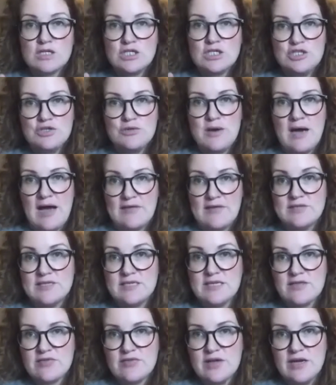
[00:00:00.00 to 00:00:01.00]
do you have to
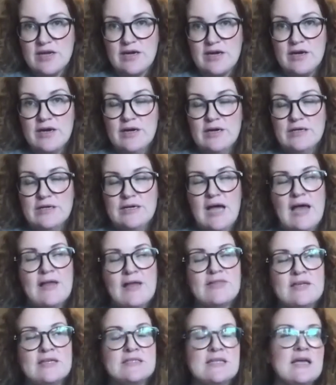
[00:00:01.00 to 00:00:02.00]
get there? And
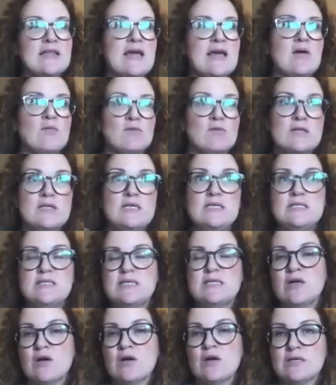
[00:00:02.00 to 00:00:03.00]
things like that,
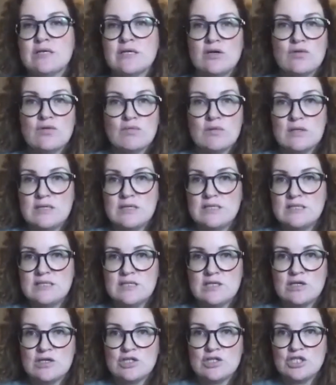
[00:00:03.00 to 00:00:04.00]
releasing our guilt,
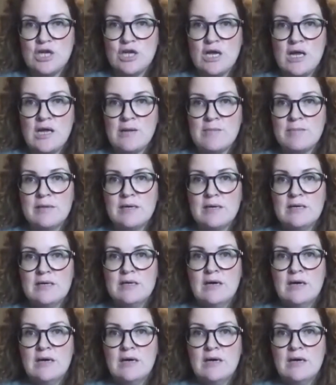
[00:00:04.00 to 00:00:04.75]
releasing our shame,